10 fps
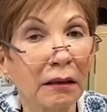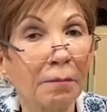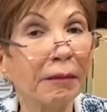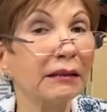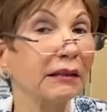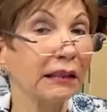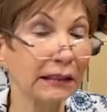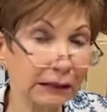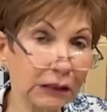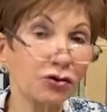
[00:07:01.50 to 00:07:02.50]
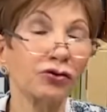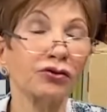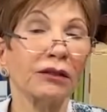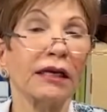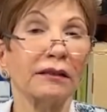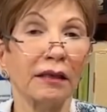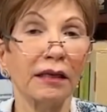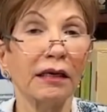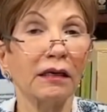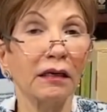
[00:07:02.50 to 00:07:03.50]
But in addition to that,
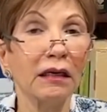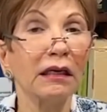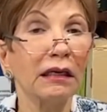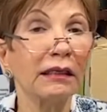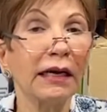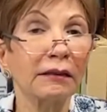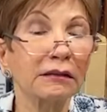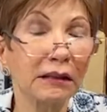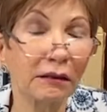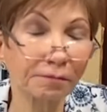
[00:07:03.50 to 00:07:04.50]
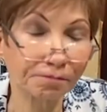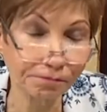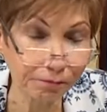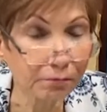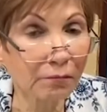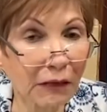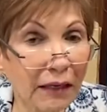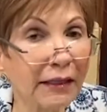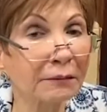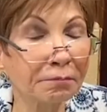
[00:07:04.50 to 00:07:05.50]
they are in that
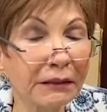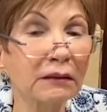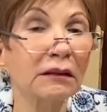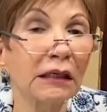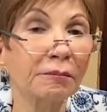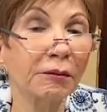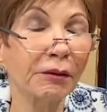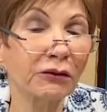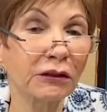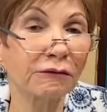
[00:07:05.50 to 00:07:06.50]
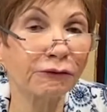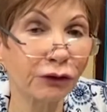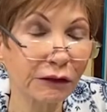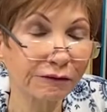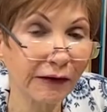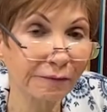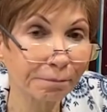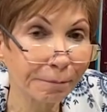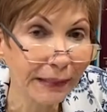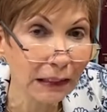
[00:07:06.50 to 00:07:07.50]
bill, they're proposing
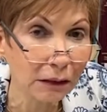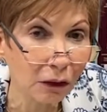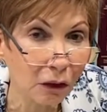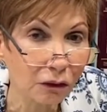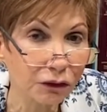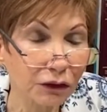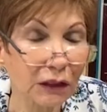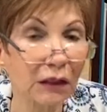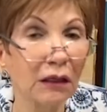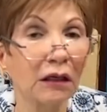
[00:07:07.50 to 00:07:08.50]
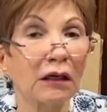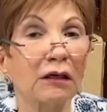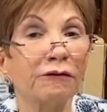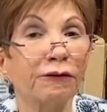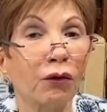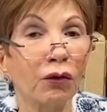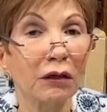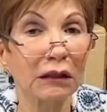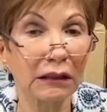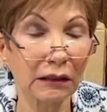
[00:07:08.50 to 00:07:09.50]
$45 billion for
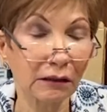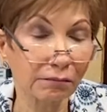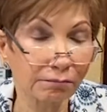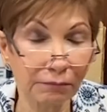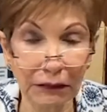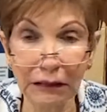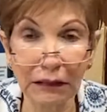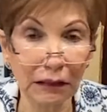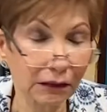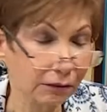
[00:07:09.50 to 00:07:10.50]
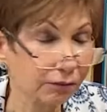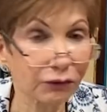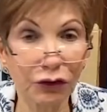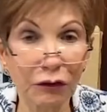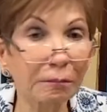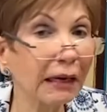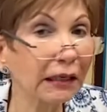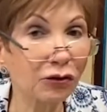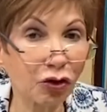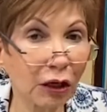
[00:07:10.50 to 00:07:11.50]
the supply
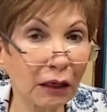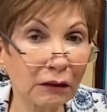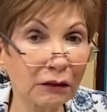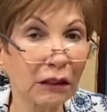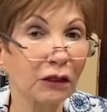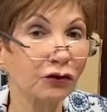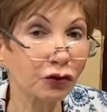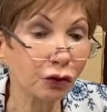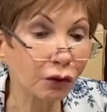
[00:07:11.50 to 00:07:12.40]
chains to